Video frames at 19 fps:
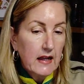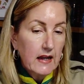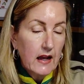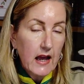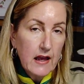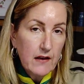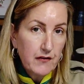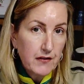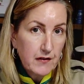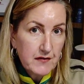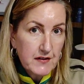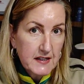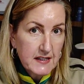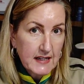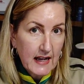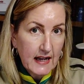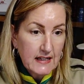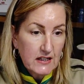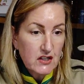Now, if you've
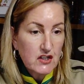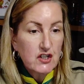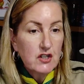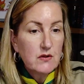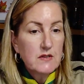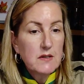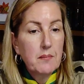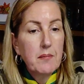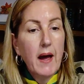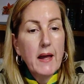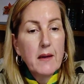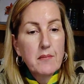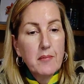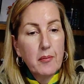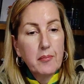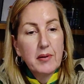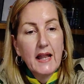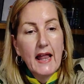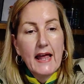decided to use a
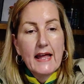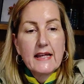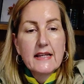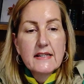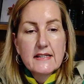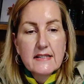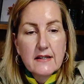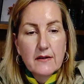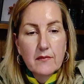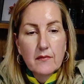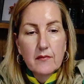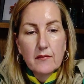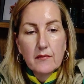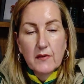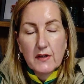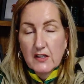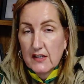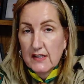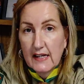paper plate,
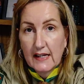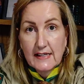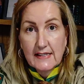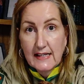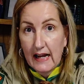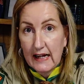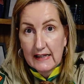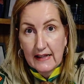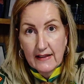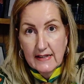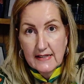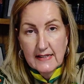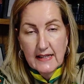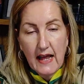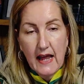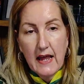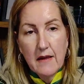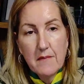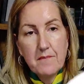which is exactly the
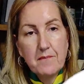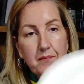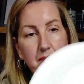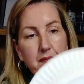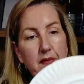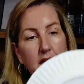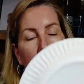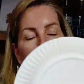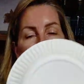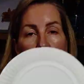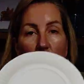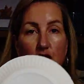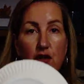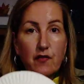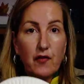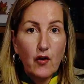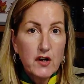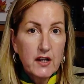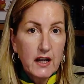same, because
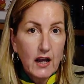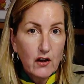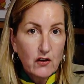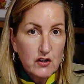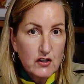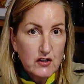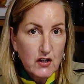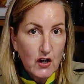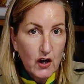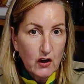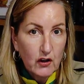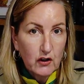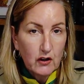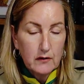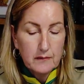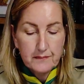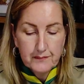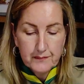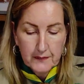you've already got your
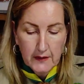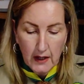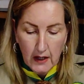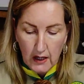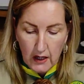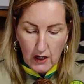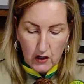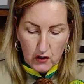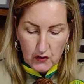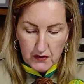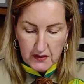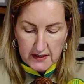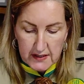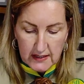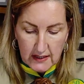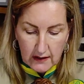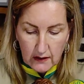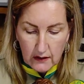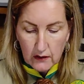circle, you
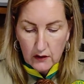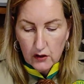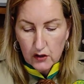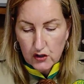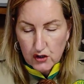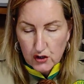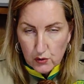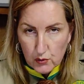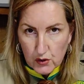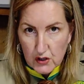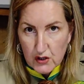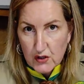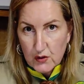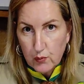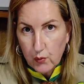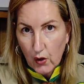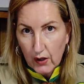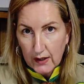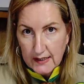still do your
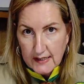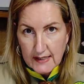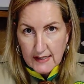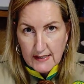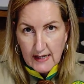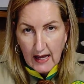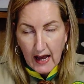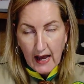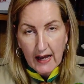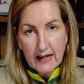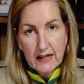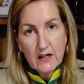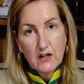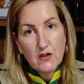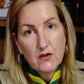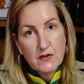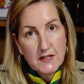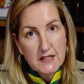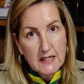swirly
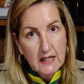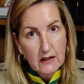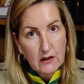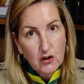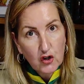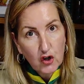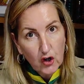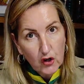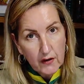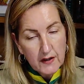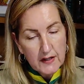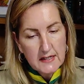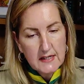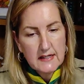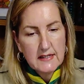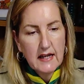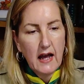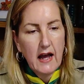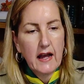design, you still cut the
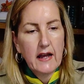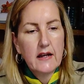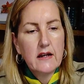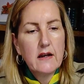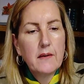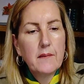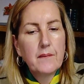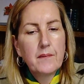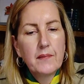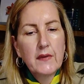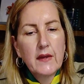design.